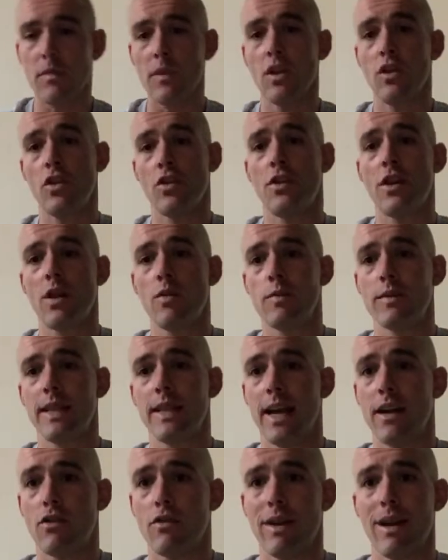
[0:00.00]
You're done with
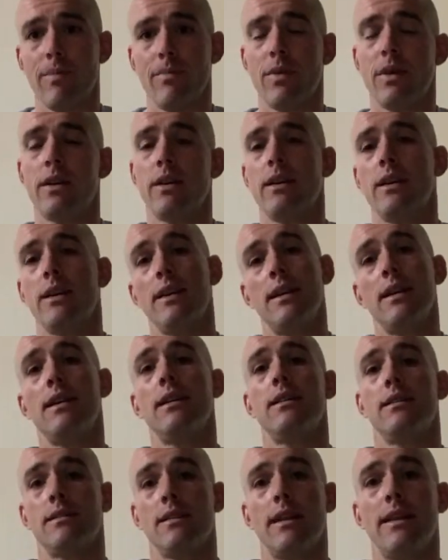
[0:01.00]
that grip.
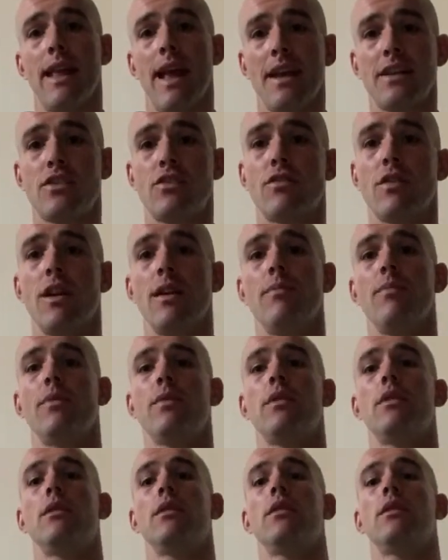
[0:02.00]
The next grip,
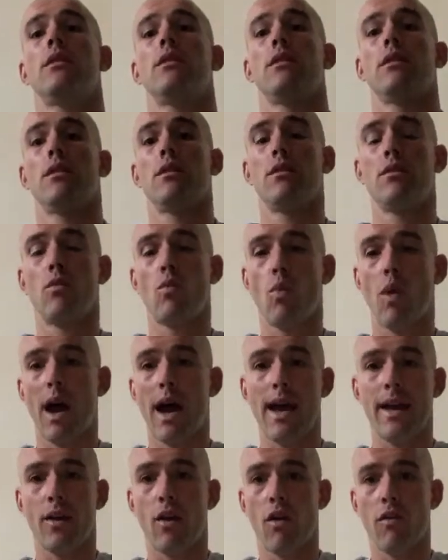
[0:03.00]

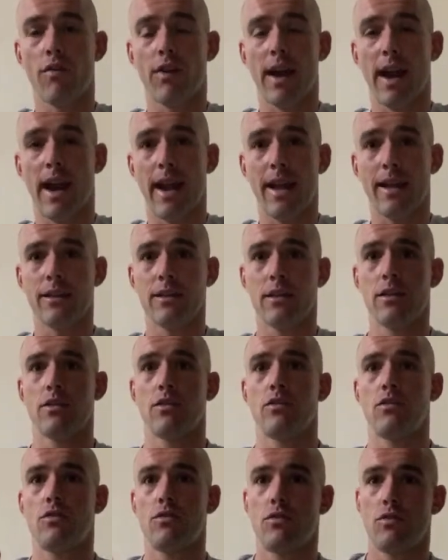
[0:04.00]
wide overhand,
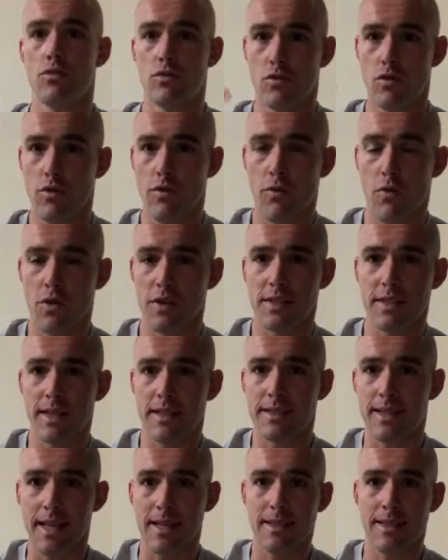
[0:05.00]
two four
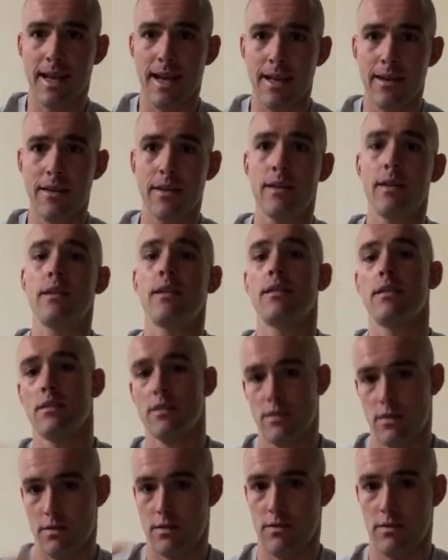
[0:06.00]
six eight ten,
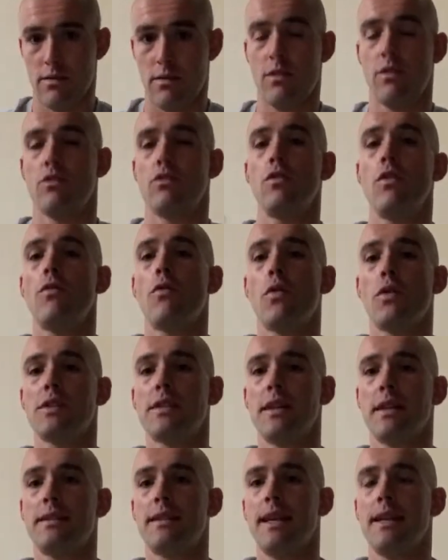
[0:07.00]
two four
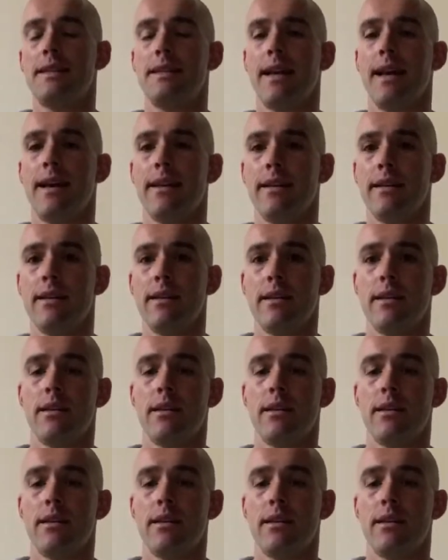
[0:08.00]
six eight ten,